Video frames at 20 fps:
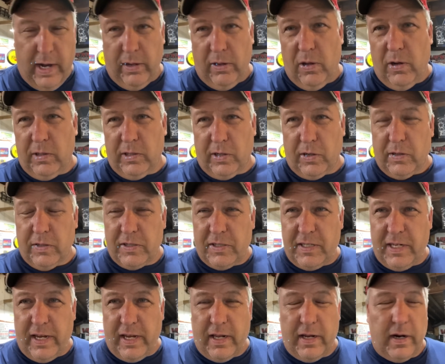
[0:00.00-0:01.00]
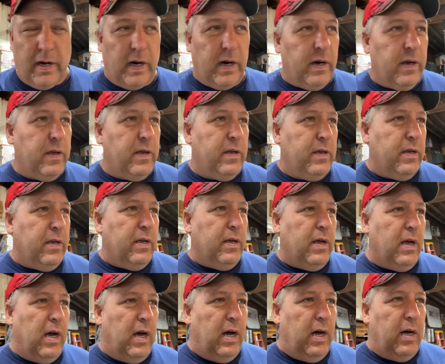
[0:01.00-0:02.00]
long they're going to stay in there.
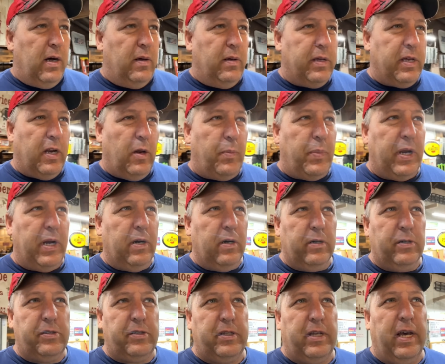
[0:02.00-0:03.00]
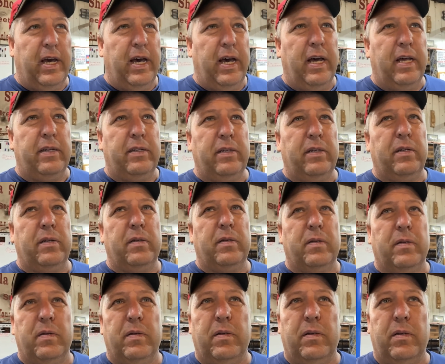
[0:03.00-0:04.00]
It appears that
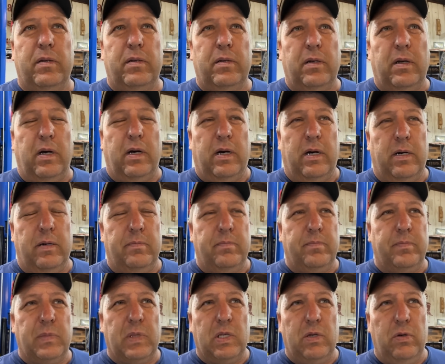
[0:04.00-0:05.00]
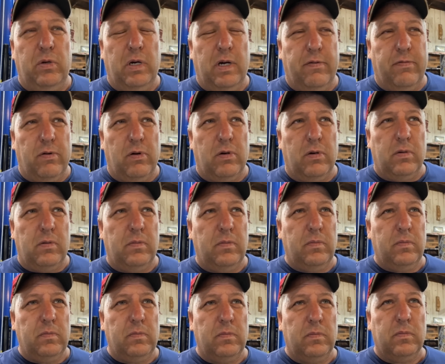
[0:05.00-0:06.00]
whoever
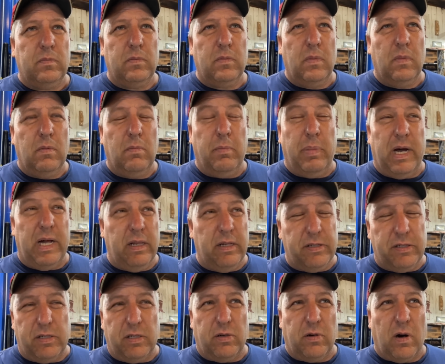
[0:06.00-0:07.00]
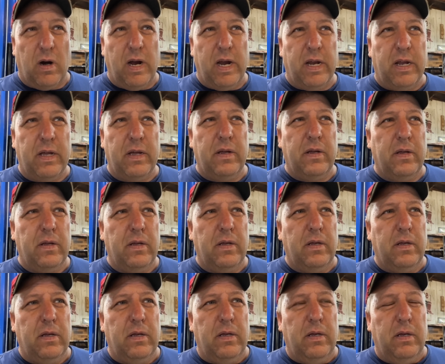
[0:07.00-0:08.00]
balanced the crank
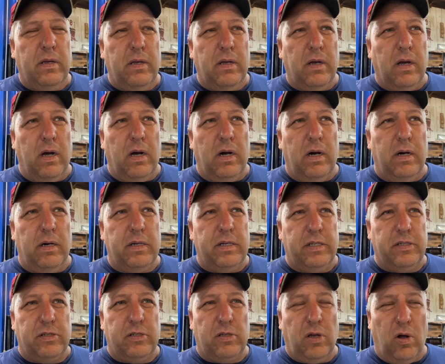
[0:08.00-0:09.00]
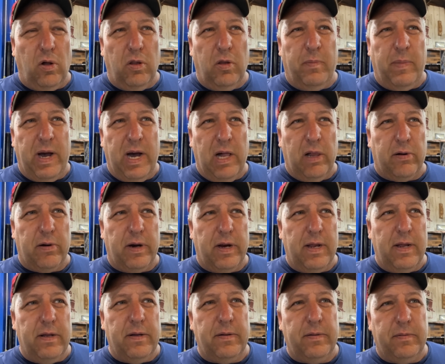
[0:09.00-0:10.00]
installed the
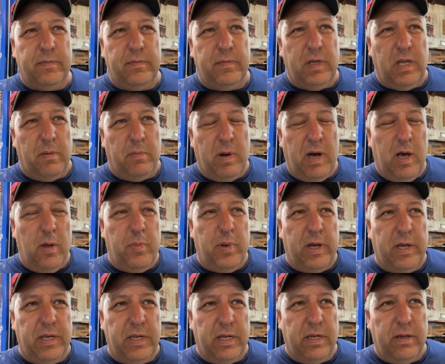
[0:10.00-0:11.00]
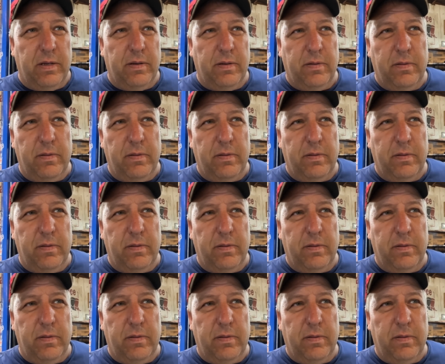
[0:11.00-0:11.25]
Mallory, in my opinion,